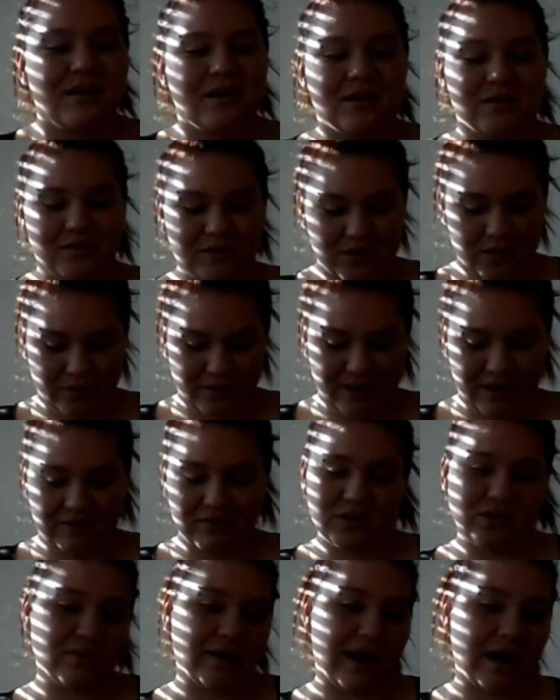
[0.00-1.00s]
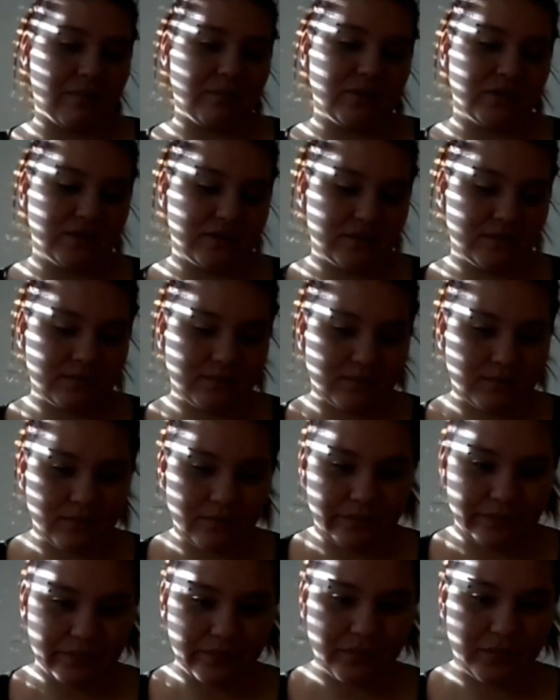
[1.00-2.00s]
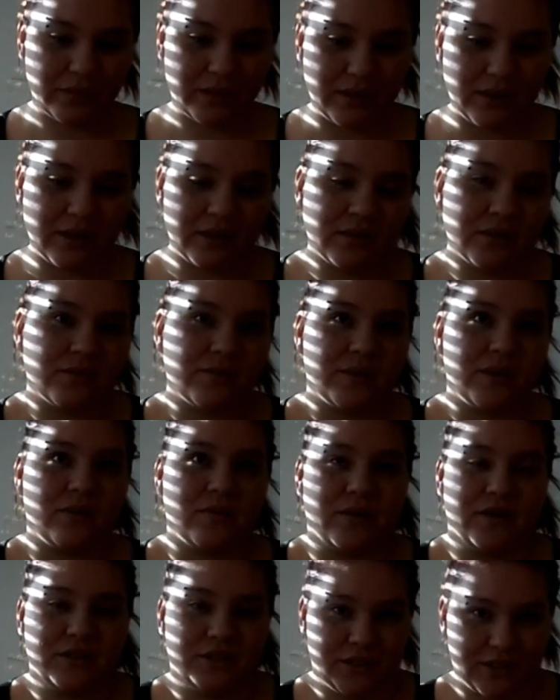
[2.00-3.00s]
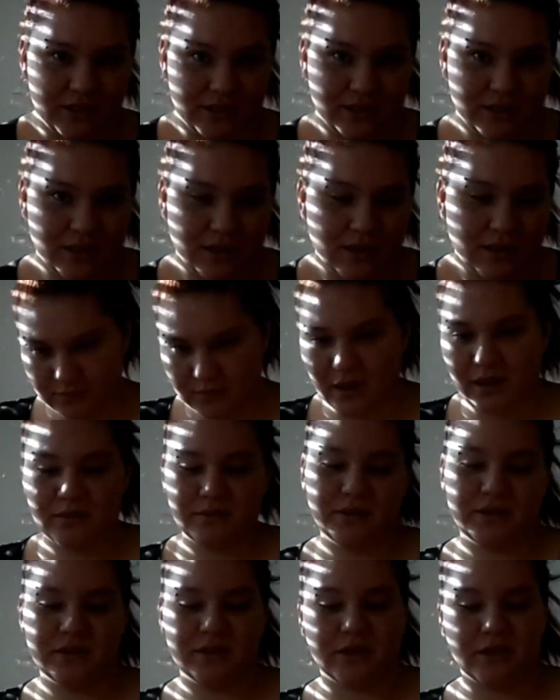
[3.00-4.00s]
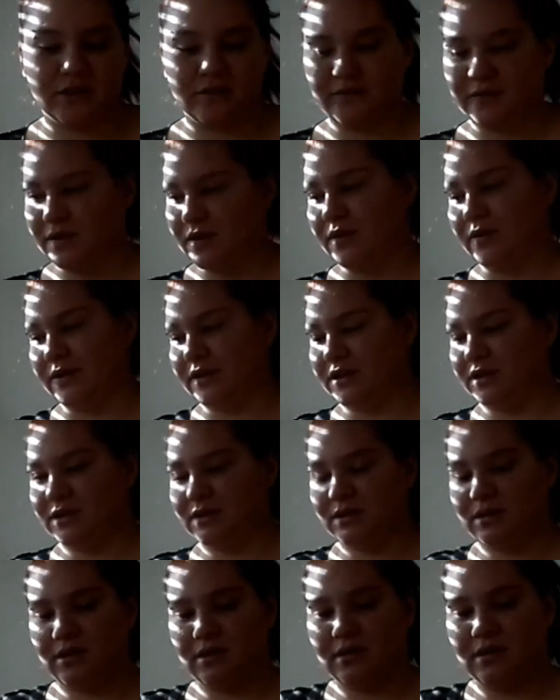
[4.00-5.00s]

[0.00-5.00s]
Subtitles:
So we have 2 apples and 3 oranges. I'm going to start off with the oranges.